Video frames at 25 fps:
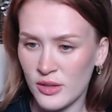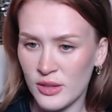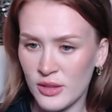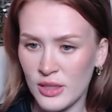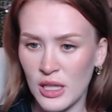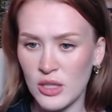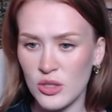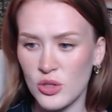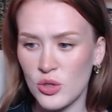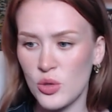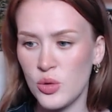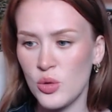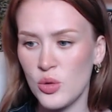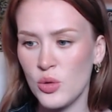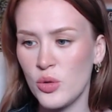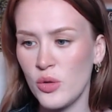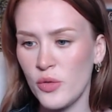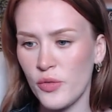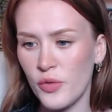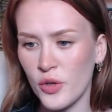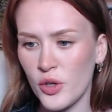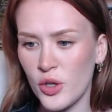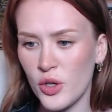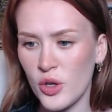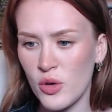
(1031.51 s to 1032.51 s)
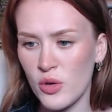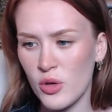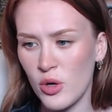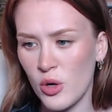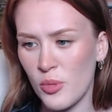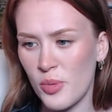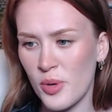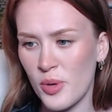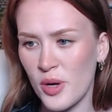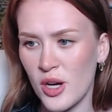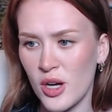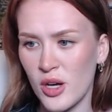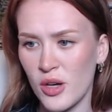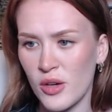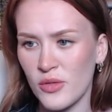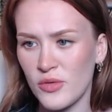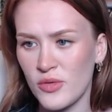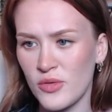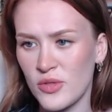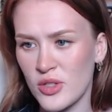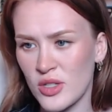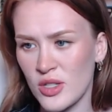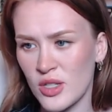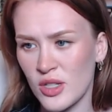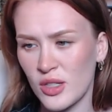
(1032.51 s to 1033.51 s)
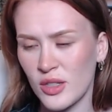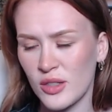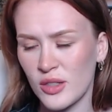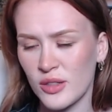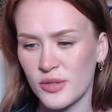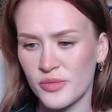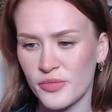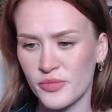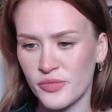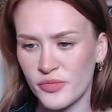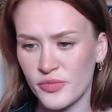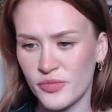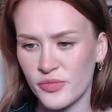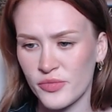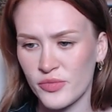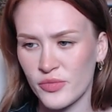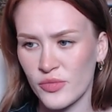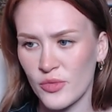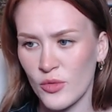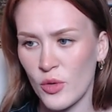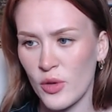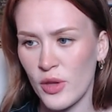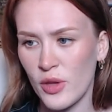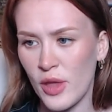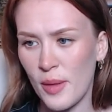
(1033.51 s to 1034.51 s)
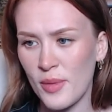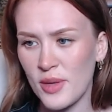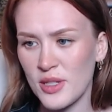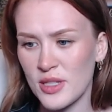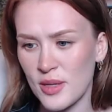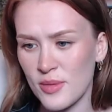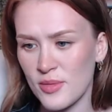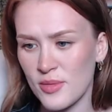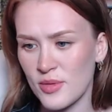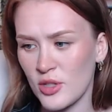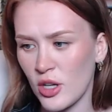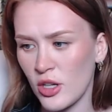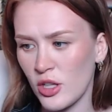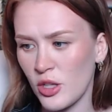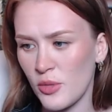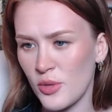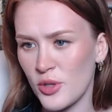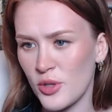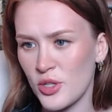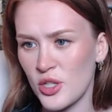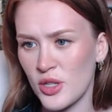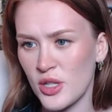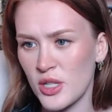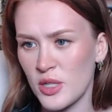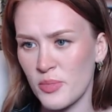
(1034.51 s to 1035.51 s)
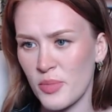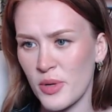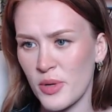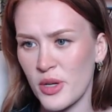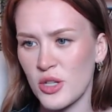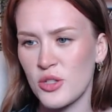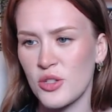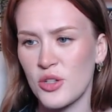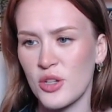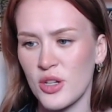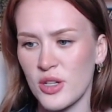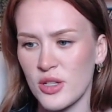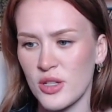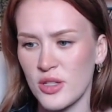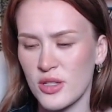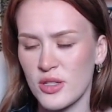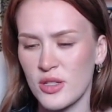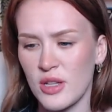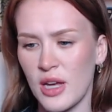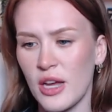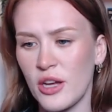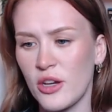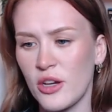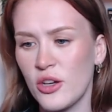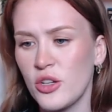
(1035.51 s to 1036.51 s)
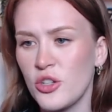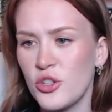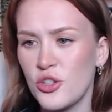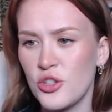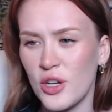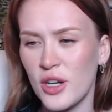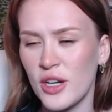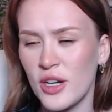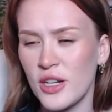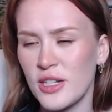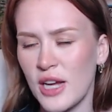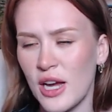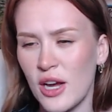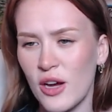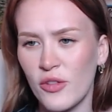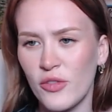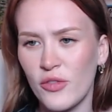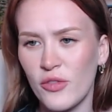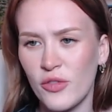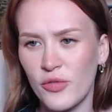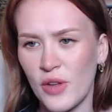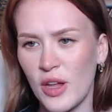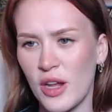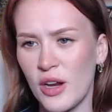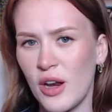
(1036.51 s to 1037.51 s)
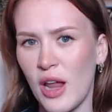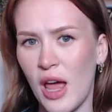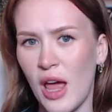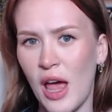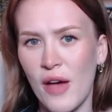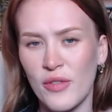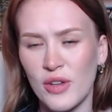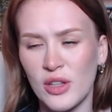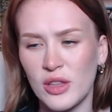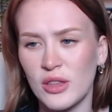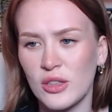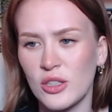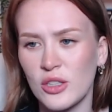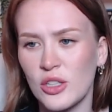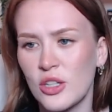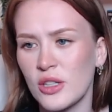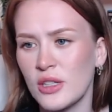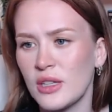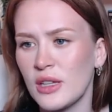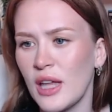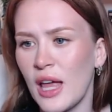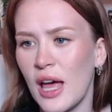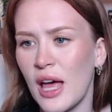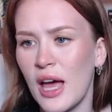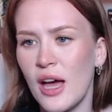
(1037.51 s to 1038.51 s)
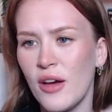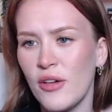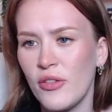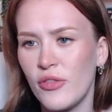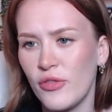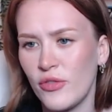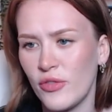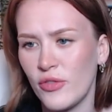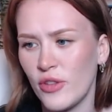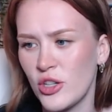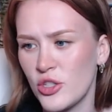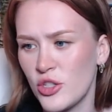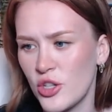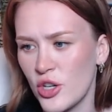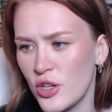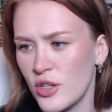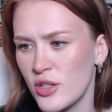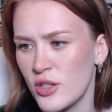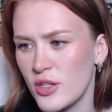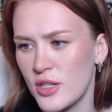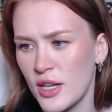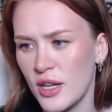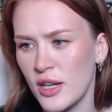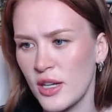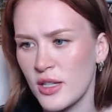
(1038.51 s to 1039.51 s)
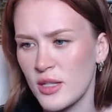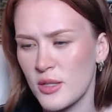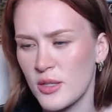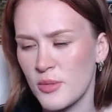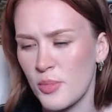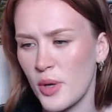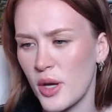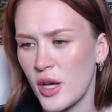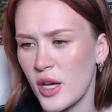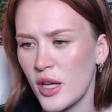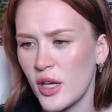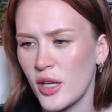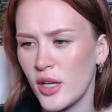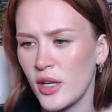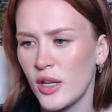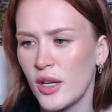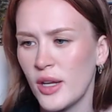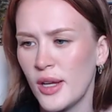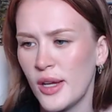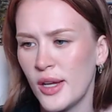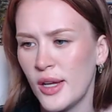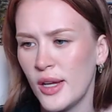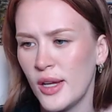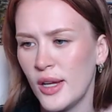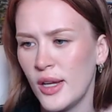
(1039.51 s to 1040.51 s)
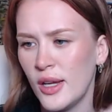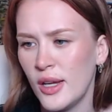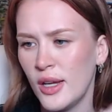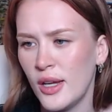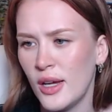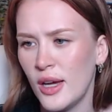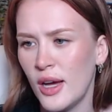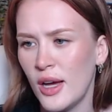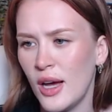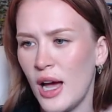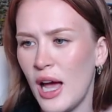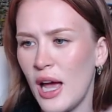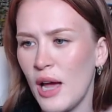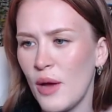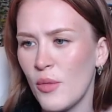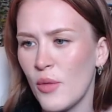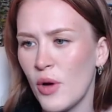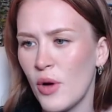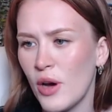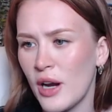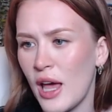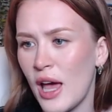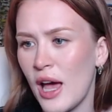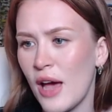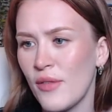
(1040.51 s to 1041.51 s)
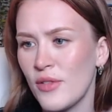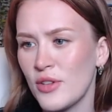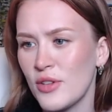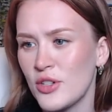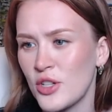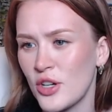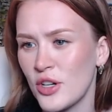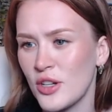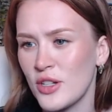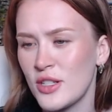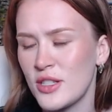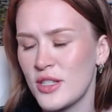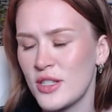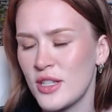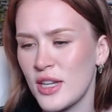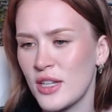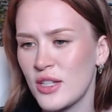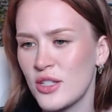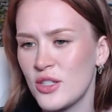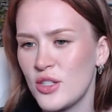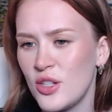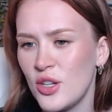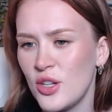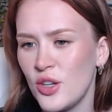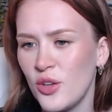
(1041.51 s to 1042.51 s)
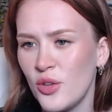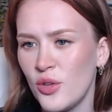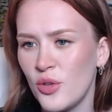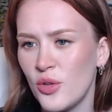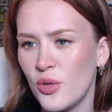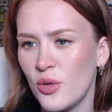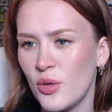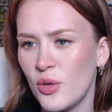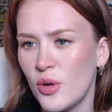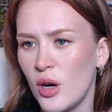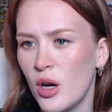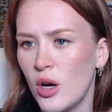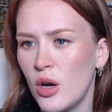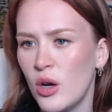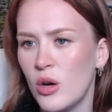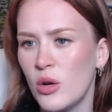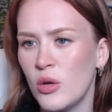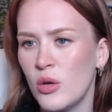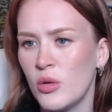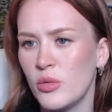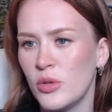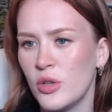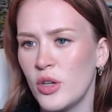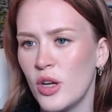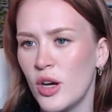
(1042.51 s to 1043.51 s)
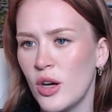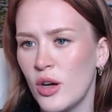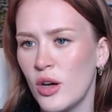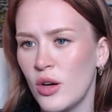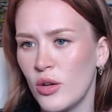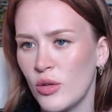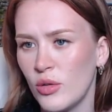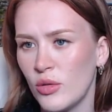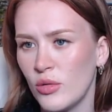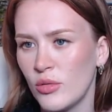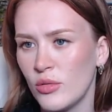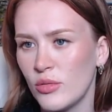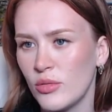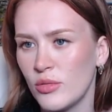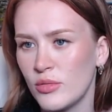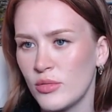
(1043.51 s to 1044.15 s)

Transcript: That's cuckoo for Cocoa Puffs. Well, that means I'm Scarlet Witch in this bitch, because I could shut it down and have a good laugh Taking on turn six, but I want to have a turn six too. Oh no.